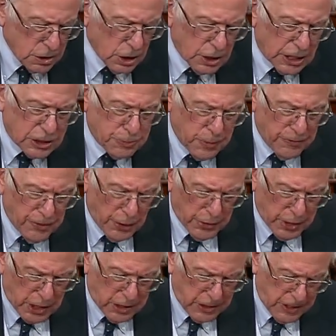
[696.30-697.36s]
let's be very
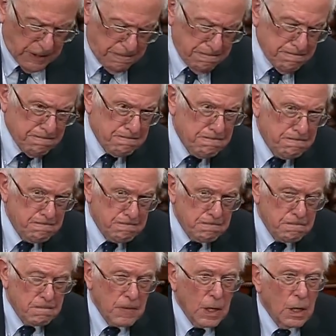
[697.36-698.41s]
clear.
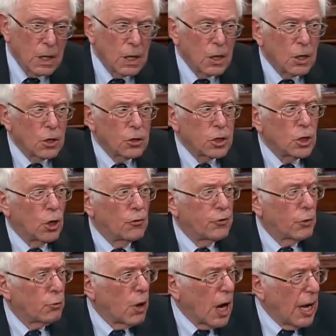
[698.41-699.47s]
The
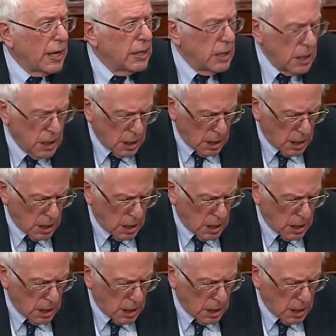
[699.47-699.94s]
overriding